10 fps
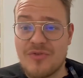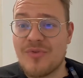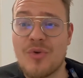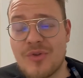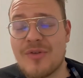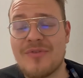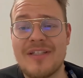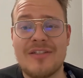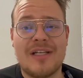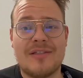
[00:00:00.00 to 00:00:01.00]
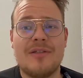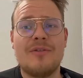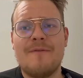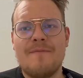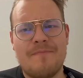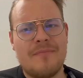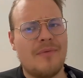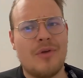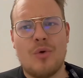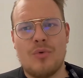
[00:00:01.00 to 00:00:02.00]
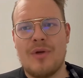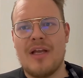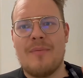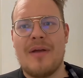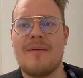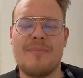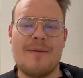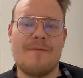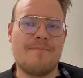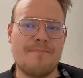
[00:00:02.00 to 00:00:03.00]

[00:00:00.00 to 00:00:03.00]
to record some scenes like this. Go to an Airbnb.